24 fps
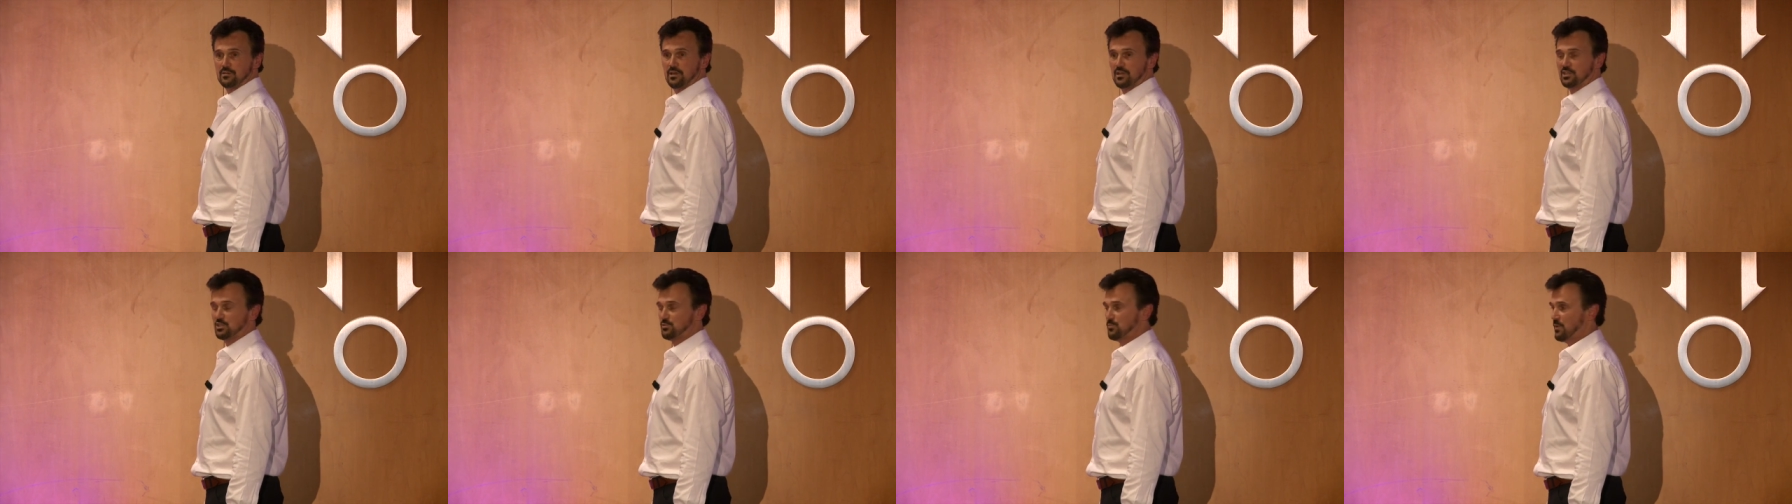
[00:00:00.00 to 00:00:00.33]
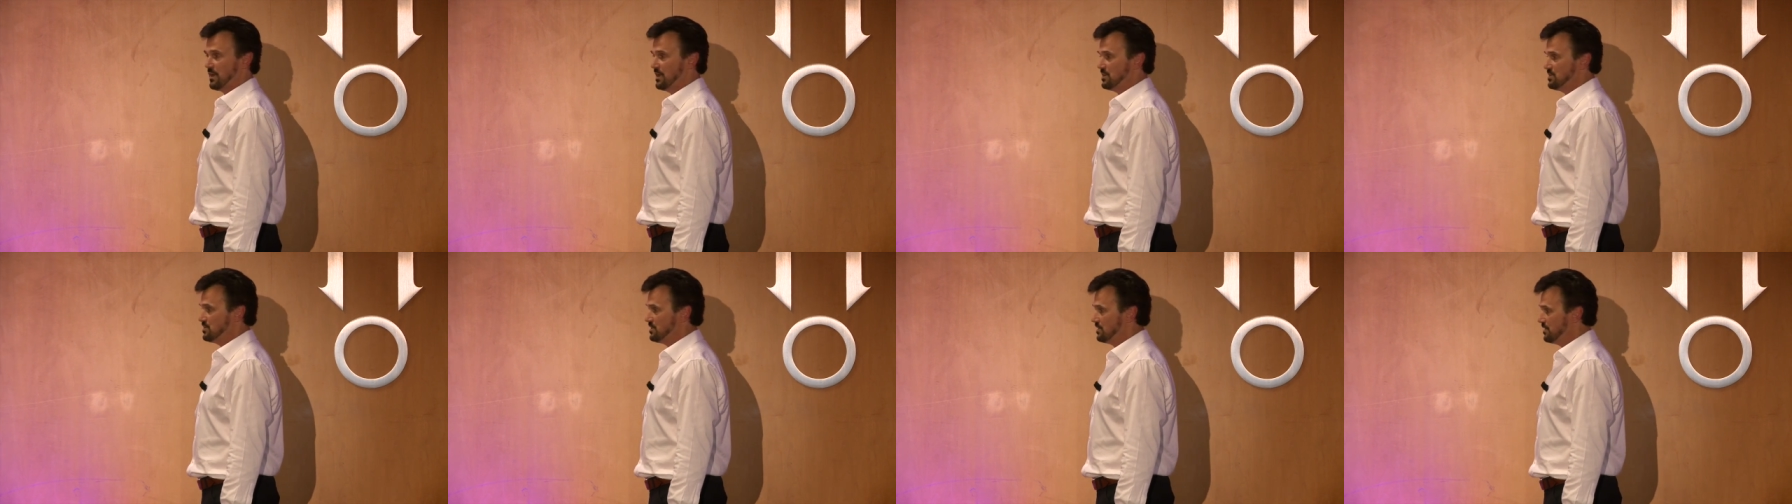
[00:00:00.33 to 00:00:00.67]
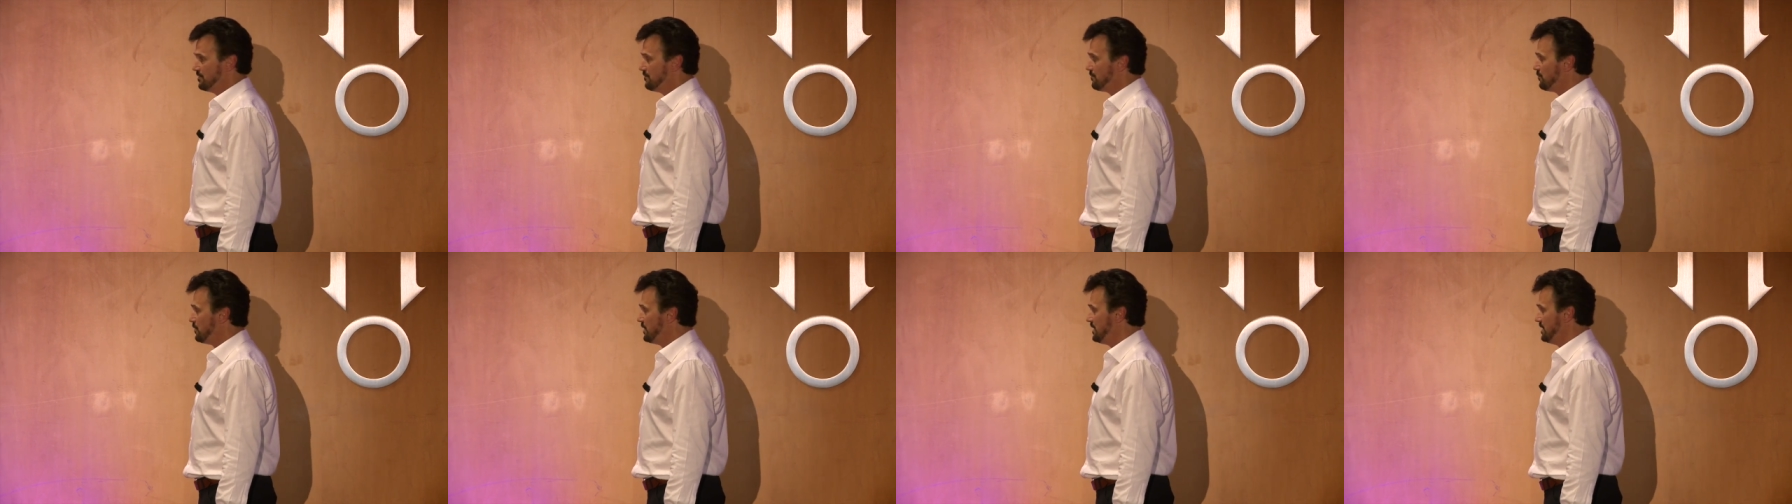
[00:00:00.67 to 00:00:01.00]

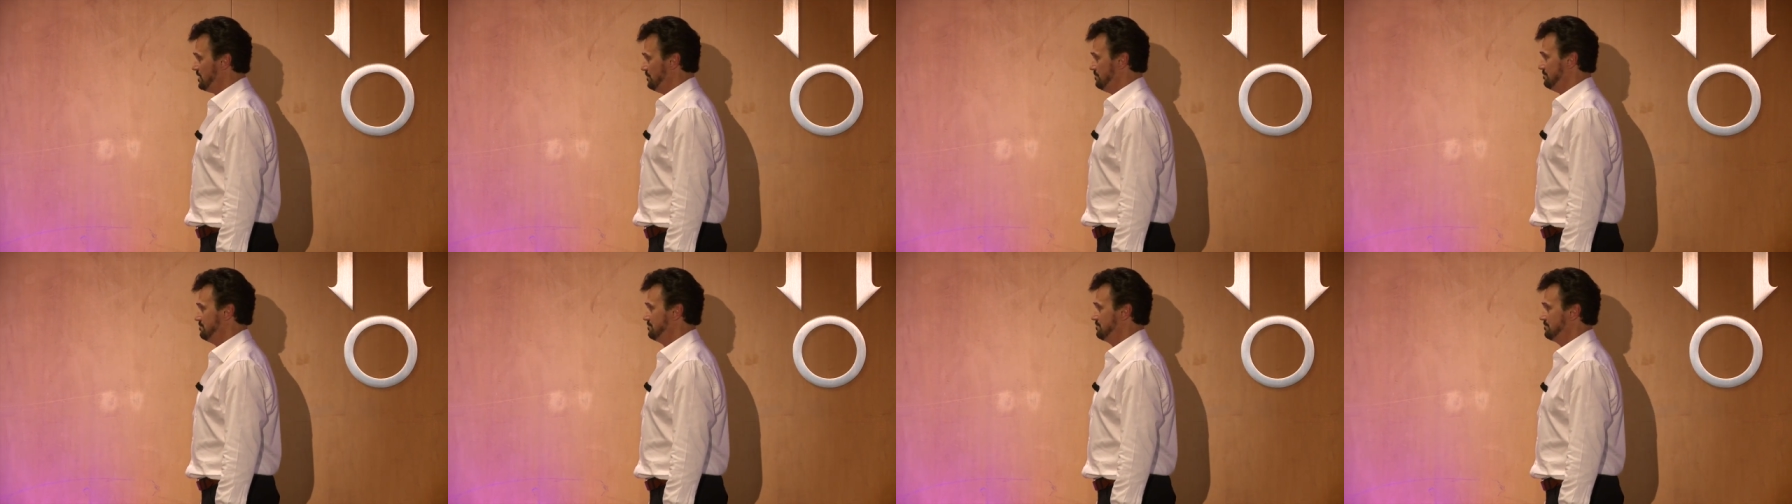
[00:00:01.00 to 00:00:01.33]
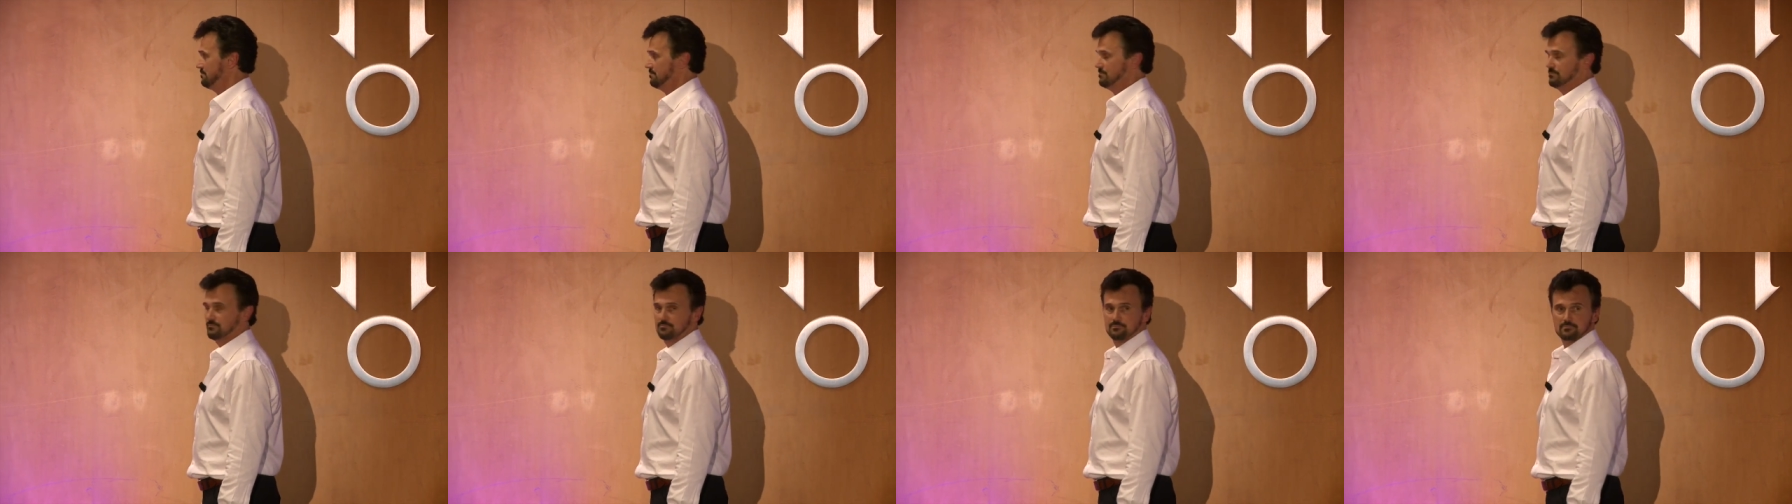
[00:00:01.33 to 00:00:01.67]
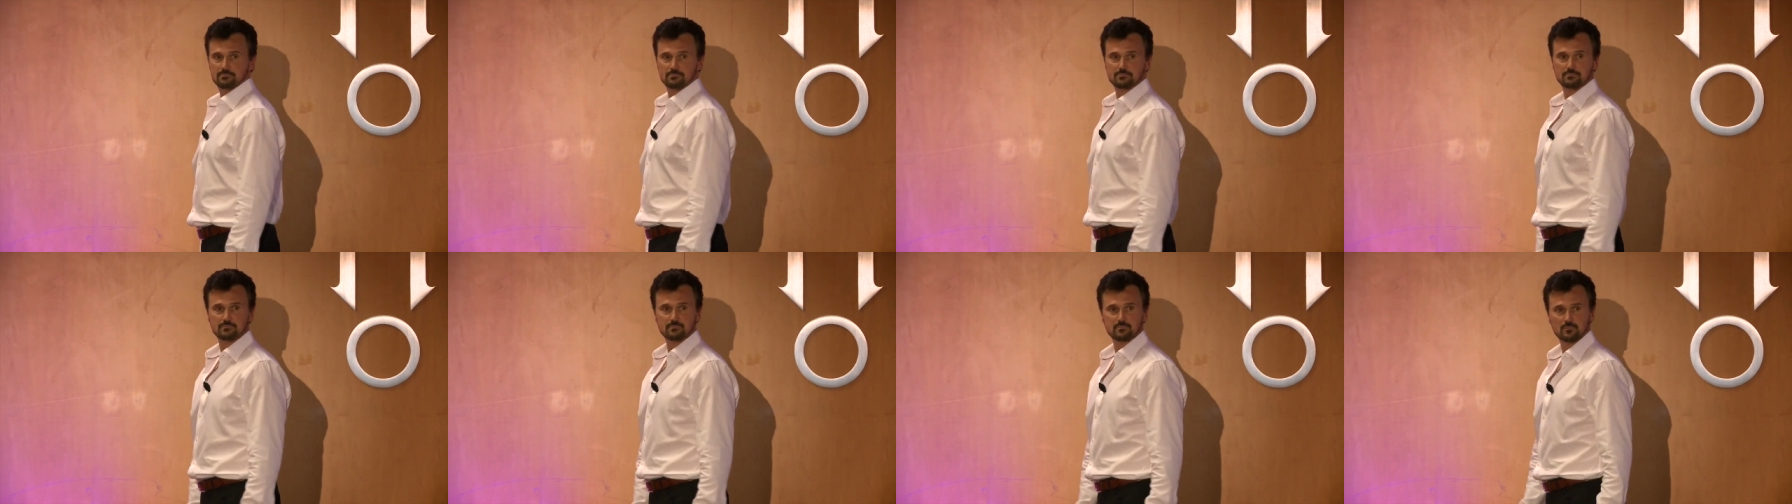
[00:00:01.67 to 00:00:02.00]
expansion and freedom.
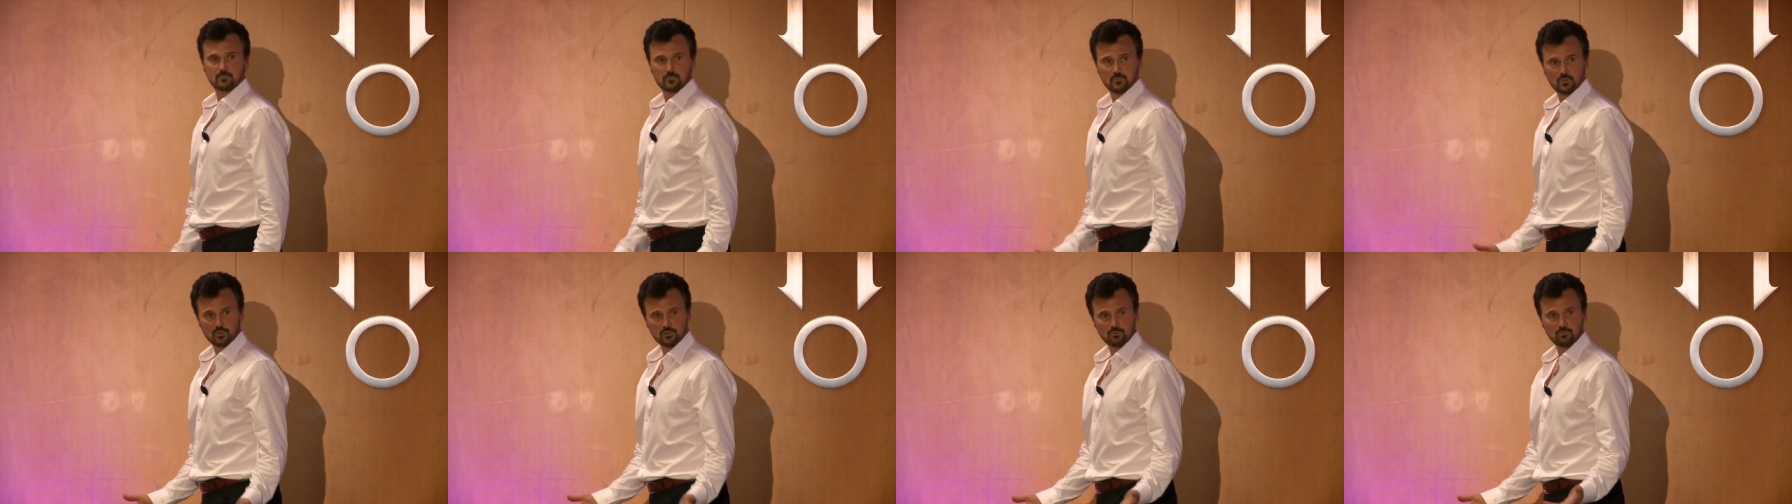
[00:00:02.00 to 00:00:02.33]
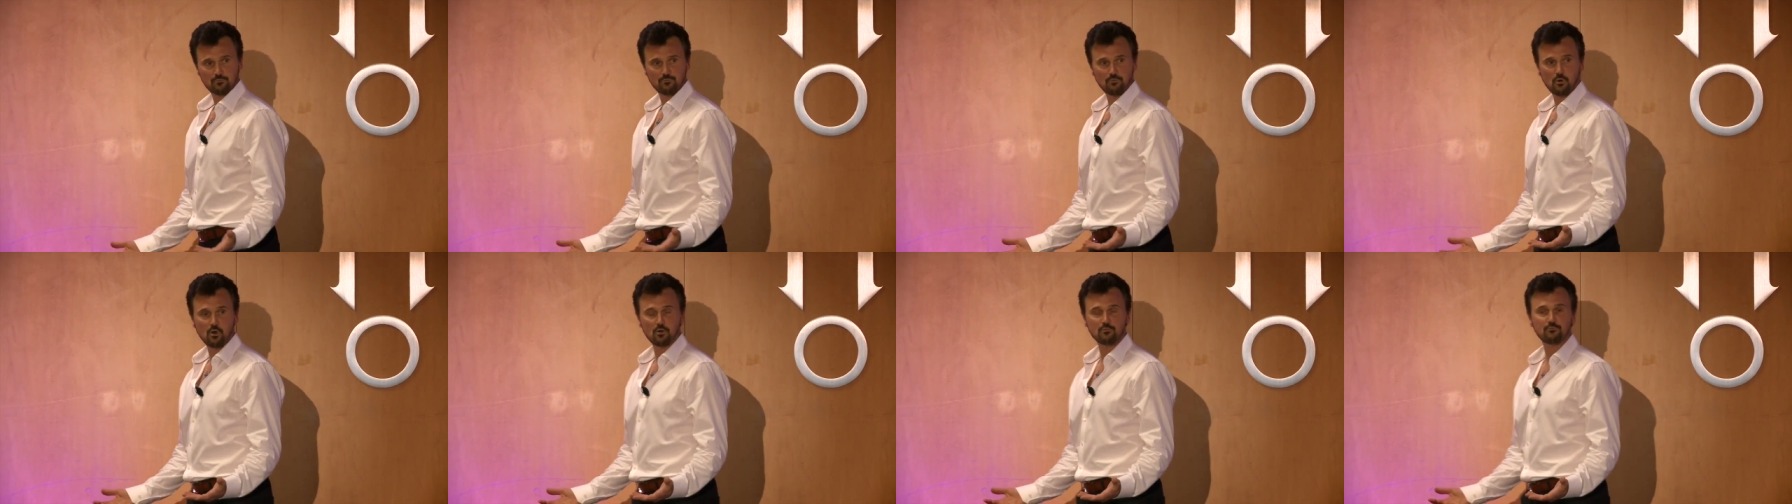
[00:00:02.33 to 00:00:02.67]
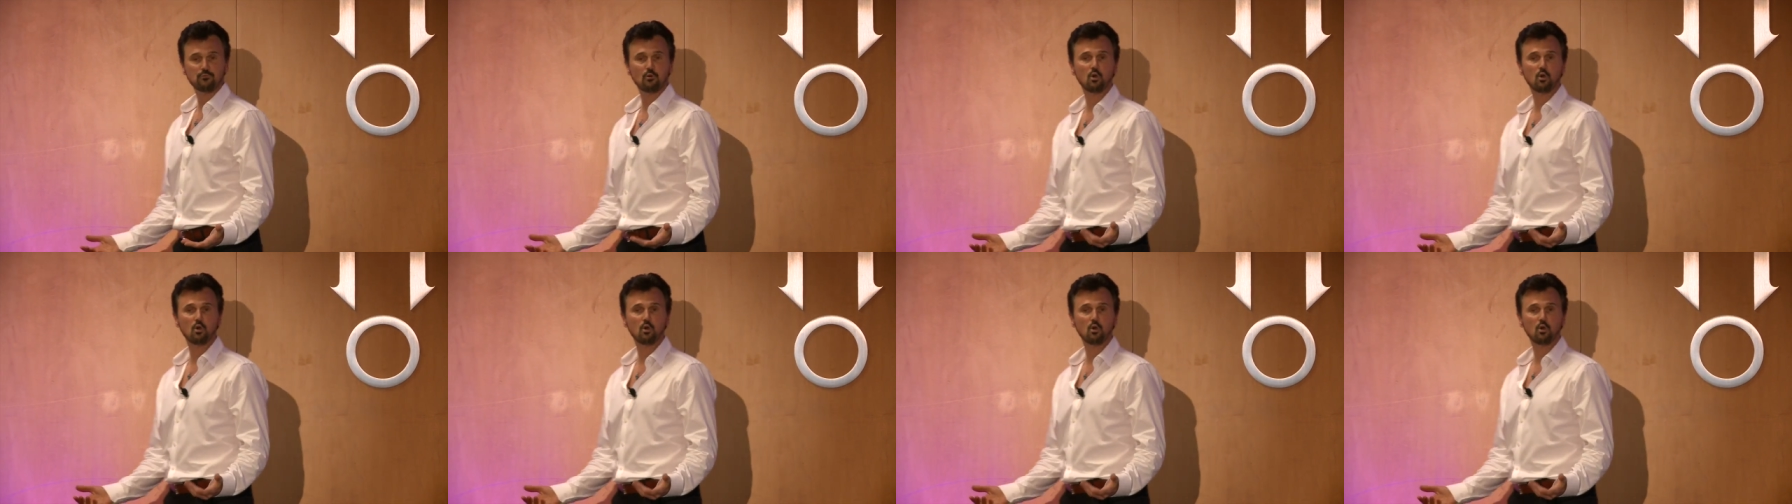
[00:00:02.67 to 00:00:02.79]
Fall